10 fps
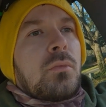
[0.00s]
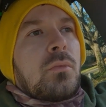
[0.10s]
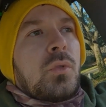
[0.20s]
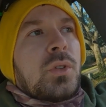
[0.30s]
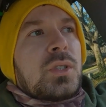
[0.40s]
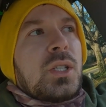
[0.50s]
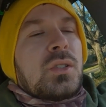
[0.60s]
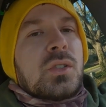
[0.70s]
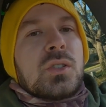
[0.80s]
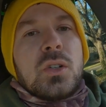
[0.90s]
when the
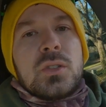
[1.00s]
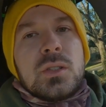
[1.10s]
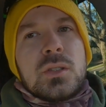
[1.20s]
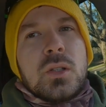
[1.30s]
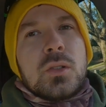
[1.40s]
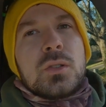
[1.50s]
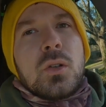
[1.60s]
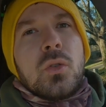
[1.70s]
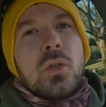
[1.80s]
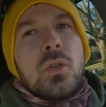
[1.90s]
season starts, it starts to
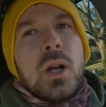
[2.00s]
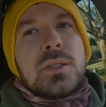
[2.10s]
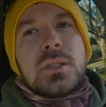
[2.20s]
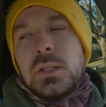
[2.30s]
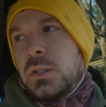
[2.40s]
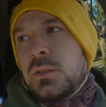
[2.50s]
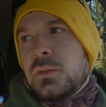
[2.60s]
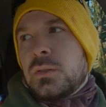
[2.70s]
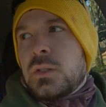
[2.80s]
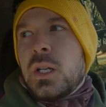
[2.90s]
grow grass
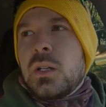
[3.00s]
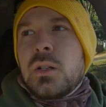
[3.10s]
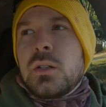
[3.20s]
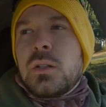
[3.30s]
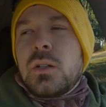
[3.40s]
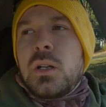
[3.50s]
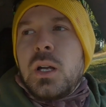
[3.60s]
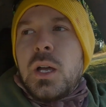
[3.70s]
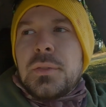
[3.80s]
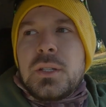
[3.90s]
again. It's kind of,
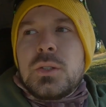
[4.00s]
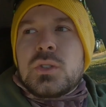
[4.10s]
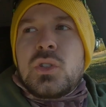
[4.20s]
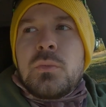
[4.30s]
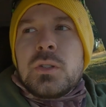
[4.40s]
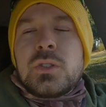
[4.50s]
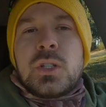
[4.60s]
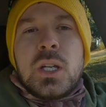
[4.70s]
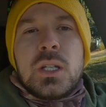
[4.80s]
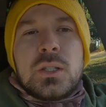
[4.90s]
I think there's too much
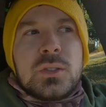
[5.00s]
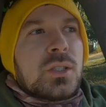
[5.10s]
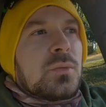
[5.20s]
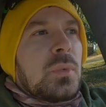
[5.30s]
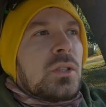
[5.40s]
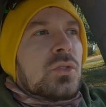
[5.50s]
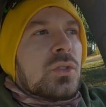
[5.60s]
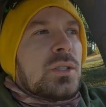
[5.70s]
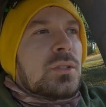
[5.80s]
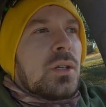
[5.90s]
shade because these big trees.